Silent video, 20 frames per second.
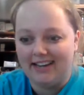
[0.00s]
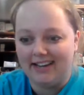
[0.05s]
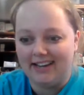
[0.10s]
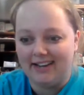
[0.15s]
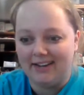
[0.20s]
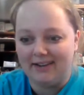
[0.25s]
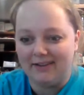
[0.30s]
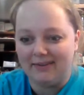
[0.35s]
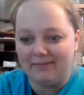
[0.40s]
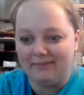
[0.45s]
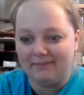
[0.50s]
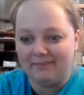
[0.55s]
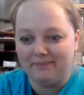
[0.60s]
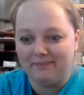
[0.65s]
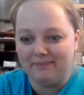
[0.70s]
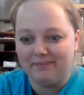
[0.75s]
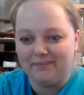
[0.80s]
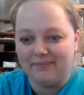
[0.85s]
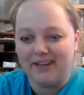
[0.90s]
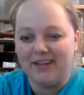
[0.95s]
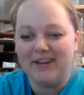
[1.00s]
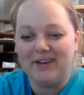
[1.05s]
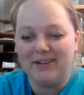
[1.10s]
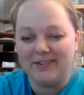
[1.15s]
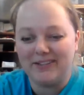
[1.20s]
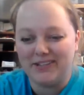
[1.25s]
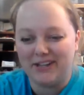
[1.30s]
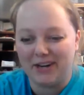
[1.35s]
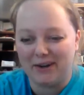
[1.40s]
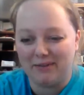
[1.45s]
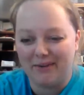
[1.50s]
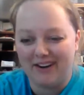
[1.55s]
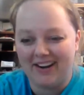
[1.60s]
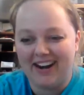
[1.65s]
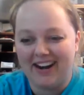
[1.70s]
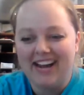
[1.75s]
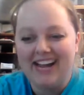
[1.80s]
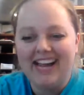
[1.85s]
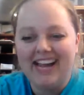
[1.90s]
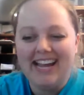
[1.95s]
Oh,
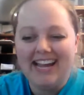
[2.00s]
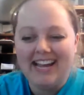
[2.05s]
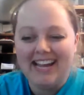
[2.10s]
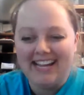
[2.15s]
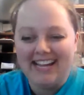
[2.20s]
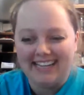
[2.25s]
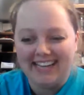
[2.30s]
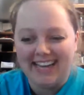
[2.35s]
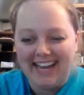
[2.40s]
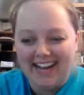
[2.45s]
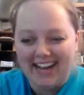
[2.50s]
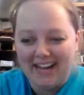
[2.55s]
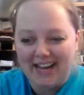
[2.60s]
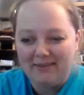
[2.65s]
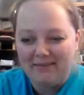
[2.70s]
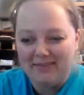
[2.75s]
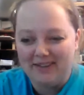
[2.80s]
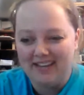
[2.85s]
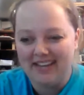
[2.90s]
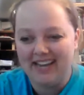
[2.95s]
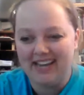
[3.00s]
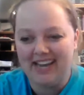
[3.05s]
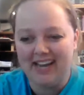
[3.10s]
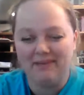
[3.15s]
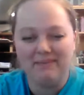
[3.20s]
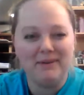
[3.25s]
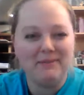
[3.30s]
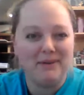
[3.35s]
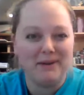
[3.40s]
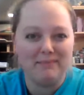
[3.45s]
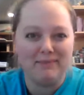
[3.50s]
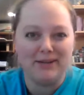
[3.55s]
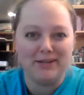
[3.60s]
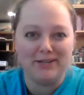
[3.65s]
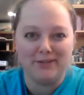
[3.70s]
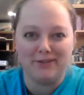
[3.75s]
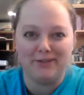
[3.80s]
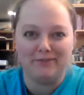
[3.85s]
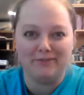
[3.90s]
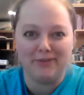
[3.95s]
ShareBear. Yeah, I'm in my
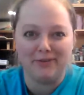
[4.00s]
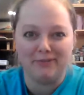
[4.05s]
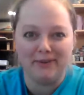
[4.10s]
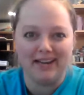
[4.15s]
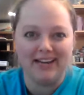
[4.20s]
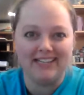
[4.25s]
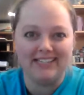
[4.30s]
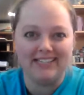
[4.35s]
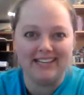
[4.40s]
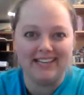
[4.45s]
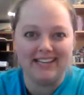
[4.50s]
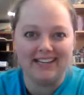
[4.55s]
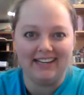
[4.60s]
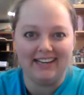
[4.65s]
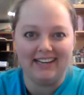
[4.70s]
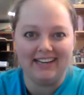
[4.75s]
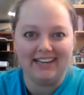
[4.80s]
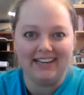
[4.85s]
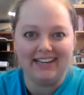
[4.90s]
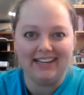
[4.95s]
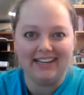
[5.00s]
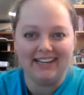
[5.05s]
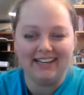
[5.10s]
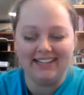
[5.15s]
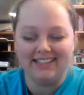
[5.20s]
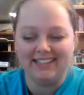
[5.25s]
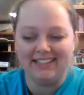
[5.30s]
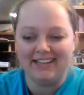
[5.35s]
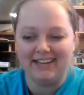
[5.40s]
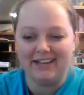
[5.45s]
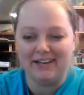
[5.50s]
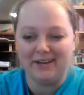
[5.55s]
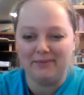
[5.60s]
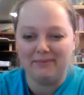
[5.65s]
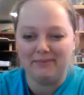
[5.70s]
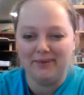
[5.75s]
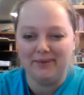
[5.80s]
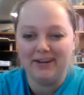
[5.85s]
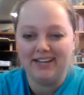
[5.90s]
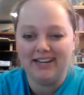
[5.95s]
bedroom for painting, and
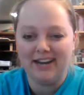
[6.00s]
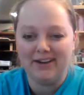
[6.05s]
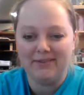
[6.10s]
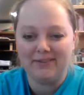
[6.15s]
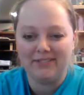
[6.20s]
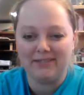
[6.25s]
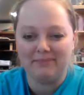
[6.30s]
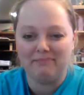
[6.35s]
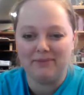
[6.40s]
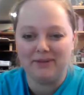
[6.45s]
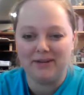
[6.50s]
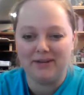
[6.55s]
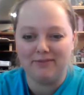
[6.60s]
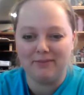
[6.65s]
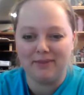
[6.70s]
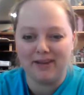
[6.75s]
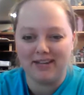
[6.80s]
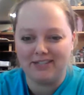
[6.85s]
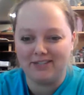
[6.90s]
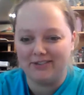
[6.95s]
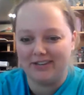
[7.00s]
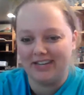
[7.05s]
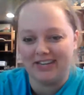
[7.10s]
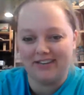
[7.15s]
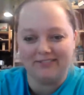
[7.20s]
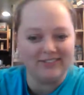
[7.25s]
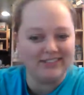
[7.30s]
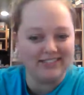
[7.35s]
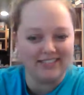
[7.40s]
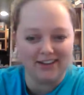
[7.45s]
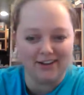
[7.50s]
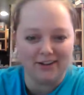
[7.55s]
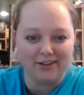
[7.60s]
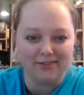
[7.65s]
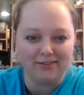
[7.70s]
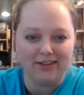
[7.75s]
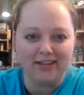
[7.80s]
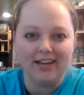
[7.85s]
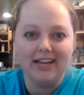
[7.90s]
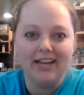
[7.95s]
right now it's a bit of a mess. You can't even see
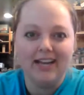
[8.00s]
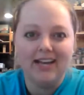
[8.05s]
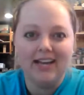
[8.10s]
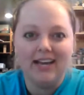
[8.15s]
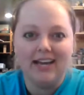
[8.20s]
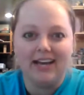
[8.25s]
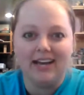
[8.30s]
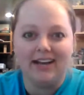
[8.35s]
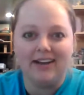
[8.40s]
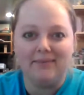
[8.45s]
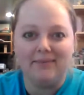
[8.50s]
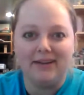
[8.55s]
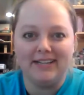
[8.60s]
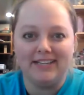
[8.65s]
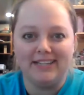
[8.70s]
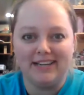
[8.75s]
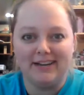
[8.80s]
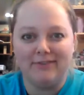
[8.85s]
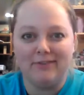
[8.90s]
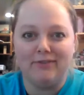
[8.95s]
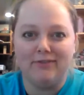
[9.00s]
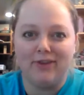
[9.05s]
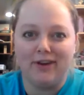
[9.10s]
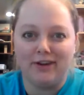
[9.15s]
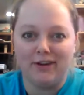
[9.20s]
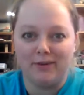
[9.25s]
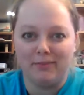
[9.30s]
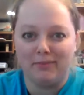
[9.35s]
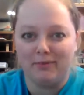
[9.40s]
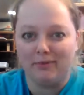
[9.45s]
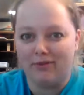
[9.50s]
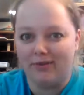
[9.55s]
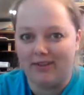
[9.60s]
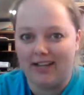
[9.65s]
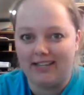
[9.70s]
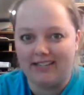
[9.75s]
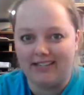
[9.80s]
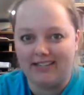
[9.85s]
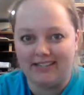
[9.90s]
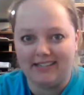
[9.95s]
all of it. I did have a friend come over
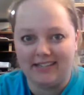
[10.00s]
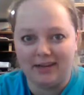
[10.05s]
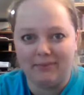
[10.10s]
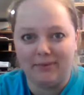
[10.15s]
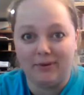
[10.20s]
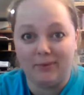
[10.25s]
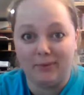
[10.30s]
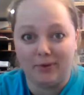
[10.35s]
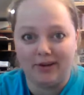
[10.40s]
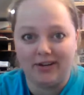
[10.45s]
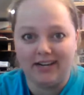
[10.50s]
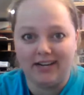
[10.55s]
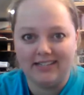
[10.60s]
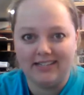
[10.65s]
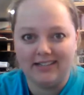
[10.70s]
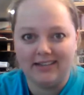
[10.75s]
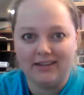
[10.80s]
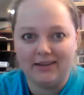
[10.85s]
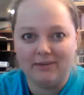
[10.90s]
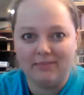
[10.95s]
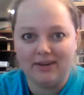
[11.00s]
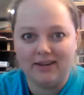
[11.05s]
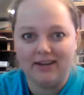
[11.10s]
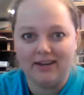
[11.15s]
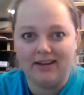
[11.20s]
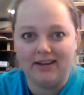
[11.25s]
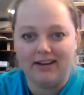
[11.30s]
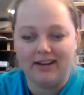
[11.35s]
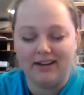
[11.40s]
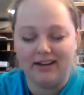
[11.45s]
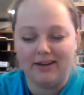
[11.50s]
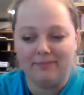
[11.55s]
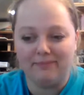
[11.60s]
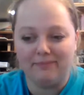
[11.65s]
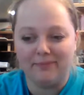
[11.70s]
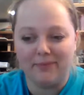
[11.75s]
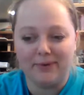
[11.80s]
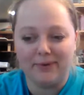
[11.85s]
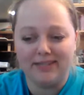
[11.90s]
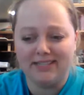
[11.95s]
last night to help me organize a little bit.
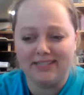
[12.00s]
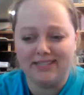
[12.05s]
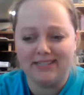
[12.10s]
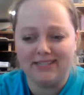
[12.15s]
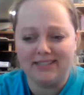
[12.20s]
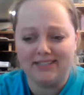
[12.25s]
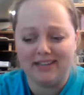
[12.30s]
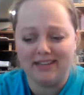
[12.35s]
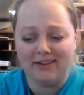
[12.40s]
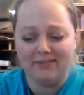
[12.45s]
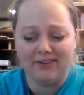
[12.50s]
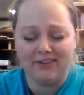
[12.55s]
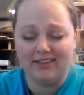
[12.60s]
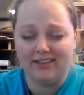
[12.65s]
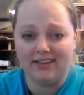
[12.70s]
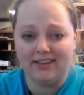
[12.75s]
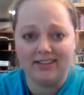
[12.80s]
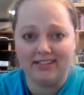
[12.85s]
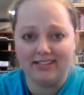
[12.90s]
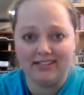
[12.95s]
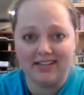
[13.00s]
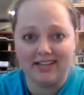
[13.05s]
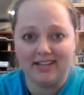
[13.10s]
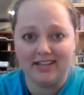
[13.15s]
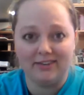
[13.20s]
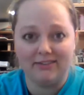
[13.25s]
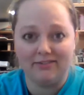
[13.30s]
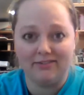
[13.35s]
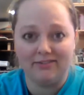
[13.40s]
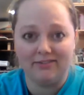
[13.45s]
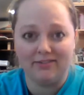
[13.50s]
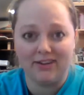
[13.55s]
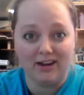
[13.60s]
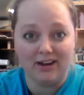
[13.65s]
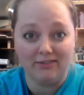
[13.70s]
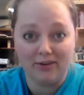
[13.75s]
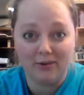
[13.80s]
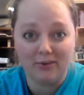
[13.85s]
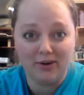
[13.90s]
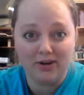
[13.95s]
Once everything gets kind of
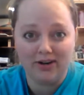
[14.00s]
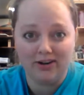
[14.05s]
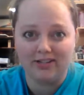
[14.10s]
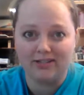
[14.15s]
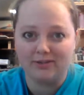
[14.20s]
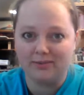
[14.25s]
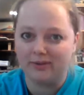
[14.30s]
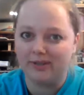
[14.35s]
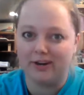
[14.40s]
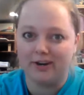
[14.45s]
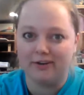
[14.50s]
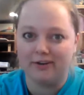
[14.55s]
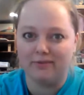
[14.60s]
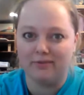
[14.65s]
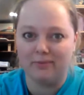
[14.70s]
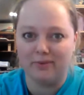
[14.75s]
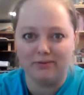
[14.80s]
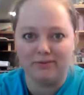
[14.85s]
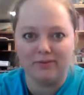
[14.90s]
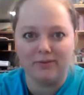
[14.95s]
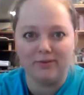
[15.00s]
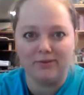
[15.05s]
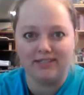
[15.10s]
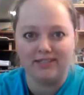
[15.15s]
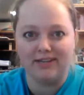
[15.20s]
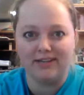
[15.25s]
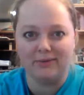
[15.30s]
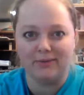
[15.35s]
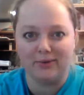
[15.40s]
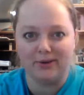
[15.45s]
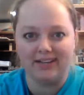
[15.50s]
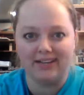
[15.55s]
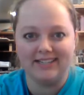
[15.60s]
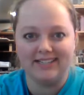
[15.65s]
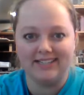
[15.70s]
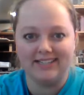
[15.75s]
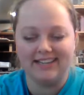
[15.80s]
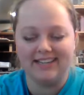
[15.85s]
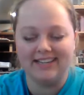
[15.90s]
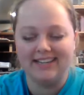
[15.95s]
everywhere, it's really hard for me to focus on
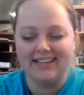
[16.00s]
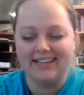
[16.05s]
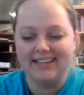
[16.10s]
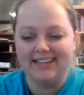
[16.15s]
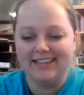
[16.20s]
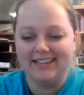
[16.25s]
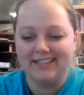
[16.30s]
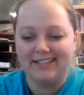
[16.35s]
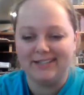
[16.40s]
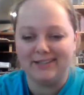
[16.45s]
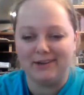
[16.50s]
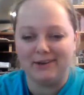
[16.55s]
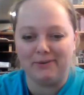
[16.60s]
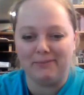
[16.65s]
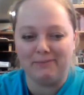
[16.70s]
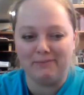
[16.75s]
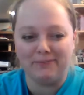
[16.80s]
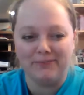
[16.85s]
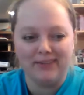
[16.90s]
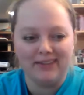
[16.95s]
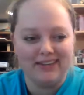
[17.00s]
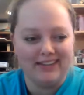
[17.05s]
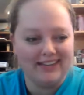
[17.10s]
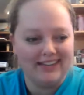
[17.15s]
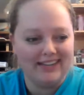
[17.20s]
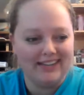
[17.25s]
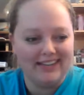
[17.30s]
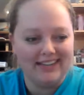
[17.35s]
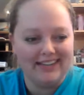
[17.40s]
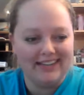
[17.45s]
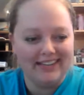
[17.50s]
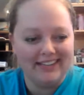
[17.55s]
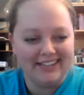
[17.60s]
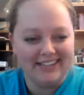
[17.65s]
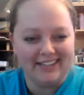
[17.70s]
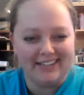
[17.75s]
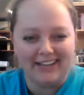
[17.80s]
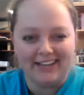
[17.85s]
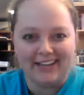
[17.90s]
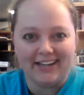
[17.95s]
organizing. So
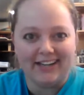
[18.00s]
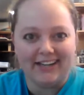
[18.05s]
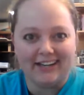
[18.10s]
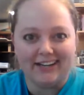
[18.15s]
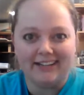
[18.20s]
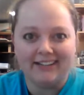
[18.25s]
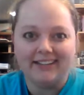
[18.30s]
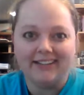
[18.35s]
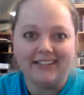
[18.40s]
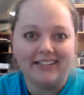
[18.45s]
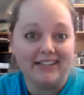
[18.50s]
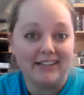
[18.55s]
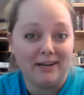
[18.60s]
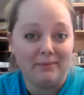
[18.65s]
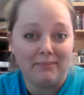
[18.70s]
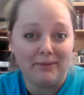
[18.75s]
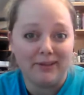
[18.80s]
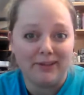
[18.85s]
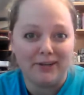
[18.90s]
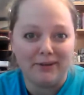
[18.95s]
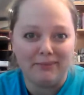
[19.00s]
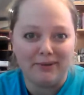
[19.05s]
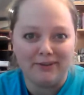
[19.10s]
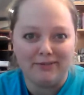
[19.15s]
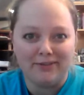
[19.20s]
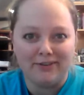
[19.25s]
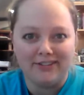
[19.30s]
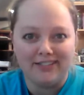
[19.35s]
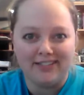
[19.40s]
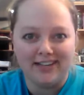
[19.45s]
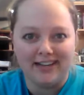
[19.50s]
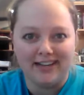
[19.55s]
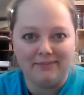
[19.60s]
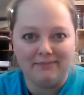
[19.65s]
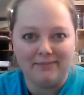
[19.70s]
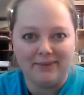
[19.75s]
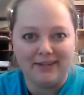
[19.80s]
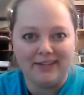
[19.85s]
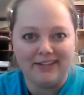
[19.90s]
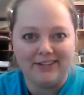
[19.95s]
yeah, I kind of cleaned it up a little bit for
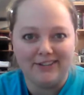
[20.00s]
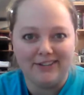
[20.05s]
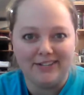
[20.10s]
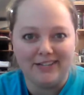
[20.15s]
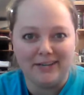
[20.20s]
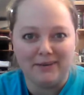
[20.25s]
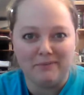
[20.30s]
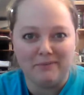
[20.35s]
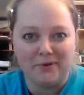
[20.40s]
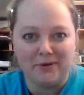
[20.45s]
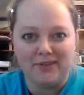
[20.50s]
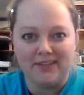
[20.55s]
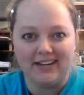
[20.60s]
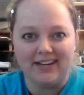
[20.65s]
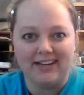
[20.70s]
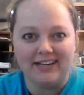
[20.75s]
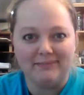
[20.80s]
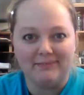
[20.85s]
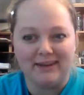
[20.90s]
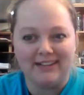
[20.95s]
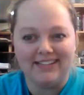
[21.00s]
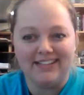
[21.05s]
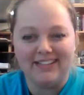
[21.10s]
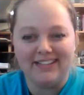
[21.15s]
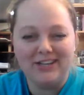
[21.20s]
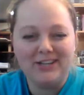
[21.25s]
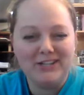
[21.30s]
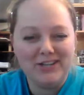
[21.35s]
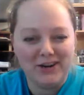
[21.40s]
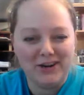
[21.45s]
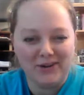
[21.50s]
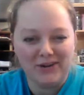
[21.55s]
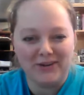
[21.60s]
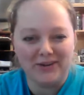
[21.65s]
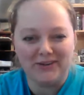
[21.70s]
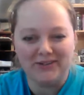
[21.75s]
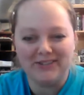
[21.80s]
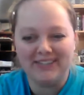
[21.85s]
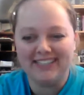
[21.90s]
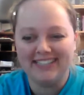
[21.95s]
tonight, but you're seeing more than I expected to show
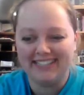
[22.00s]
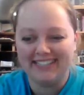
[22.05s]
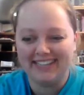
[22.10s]
you.